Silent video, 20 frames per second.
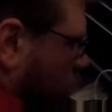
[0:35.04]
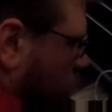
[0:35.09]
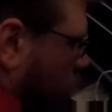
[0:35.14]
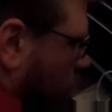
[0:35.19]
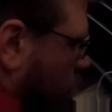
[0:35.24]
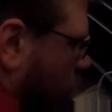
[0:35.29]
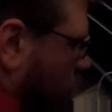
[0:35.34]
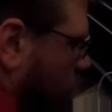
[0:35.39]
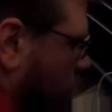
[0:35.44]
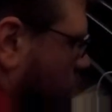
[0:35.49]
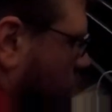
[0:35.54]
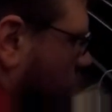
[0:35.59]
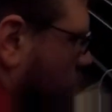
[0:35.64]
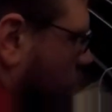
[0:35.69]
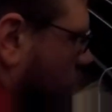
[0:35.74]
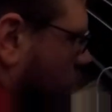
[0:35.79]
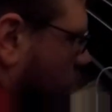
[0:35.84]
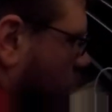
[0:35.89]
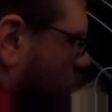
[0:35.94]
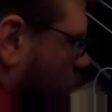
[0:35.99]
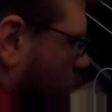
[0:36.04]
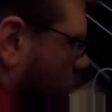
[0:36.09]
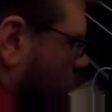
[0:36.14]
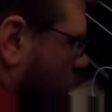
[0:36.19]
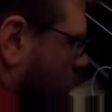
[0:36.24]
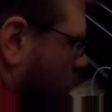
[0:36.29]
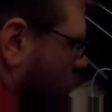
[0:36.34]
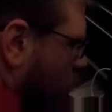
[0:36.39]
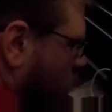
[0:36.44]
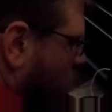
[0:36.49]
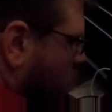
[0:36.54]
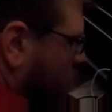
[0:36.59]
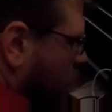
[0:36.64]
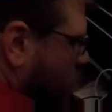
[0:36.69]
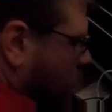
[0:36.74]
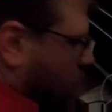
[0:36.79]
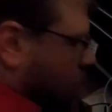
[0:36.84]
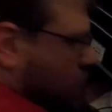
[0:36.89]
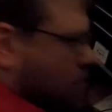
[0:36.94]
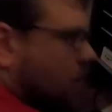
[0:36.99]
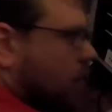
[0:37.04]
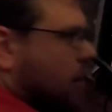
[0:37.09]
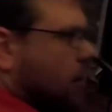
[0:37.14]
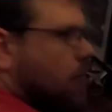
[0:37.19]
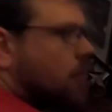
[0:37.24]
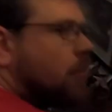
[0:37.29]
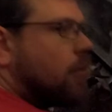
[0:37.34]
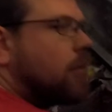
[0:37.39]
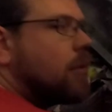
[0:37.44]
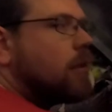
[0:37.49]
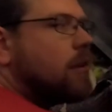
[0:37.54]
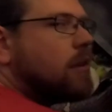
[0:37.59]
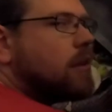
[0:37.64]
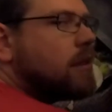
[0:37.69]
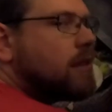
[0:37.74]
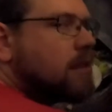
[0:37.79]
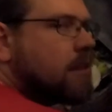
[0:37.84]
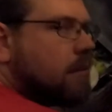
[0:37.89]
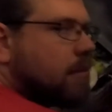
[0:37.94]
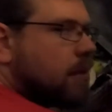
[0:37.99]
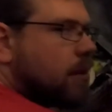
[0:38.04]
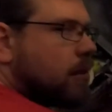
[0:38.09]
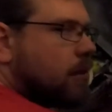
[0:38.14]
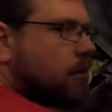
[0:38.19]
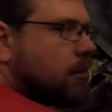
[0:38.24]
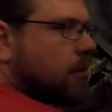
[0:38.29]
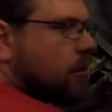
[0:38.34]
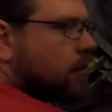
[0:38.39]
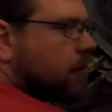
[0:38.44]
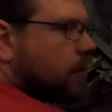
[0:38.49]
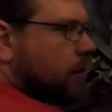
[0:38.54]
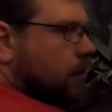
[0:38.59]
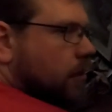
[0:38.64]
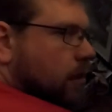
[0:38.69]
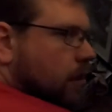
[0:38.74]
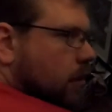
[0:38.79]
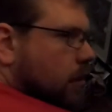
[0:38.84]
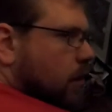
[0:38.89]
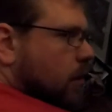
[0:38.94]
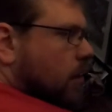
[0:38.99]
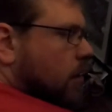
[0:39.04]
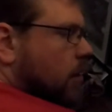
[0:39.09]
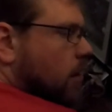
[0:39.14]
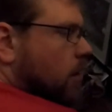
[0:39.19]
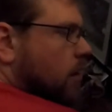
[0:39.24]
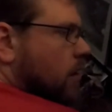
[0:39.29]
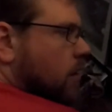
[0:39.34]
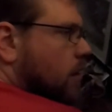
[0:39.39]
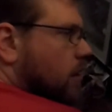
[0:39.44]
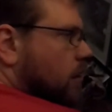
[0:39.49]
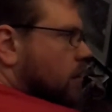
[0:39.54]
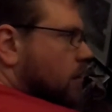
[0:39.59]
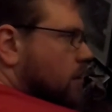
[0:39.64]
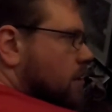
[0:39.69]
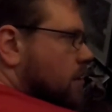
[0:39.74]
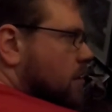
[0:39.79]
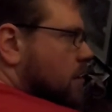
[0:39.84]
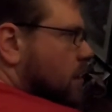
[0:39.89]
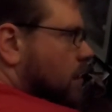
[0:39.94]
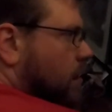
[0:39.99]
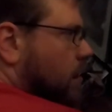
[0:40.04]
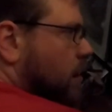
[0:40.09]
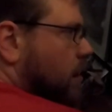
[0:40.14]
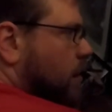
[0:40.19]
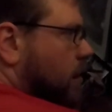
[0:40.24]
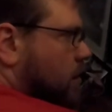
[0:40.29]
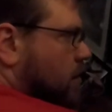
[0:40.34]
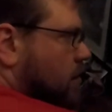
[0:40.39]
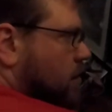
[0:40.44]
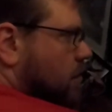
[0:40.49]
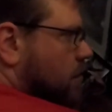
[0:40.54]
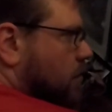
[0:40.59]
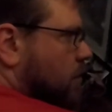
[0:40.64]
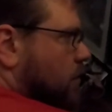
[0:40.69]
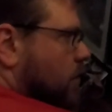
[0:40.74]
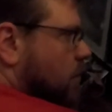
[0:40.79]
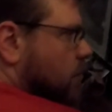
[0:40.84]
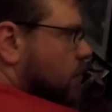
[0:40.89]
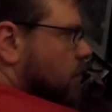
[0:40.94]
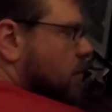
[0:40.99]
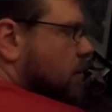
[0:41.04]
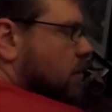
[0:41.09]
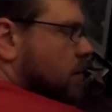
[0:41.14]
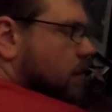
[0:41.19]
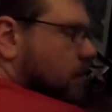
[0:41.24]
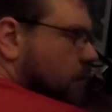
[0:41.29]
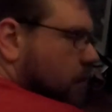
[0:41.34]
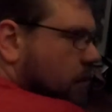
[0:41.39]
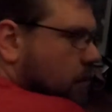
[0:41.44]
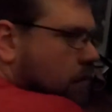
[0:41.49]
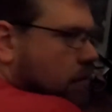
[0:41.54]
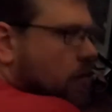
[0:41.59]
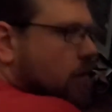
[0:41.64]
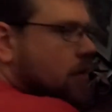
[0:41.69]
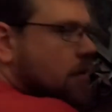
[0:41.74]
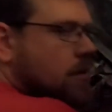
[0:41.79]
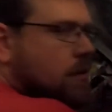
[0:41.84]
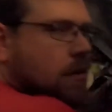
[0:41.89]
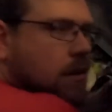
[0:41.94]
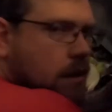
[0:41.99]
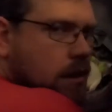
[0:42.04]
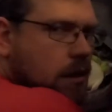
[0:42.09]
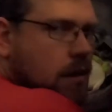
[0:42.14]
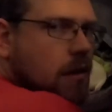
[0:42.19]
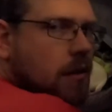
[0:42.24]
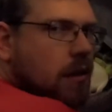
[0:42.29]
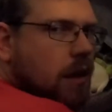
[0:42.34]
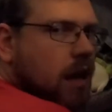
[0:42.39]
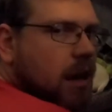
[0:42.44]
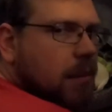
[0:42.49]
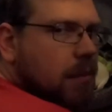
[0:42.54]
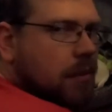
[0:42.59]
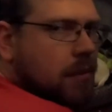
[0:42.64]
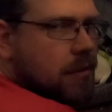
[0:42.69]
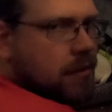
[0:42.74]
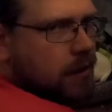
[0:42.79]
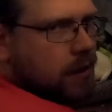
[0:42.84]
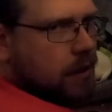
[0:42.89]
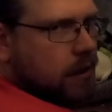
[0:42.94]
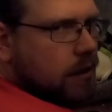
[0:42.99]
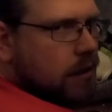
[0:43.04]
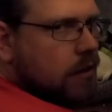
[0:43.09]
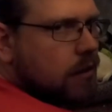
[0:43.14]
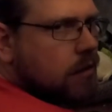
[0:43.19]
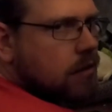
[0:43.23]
some, something, and it's not even something important, it's something trivial, which I think is really what's frustrating. Happy Friday the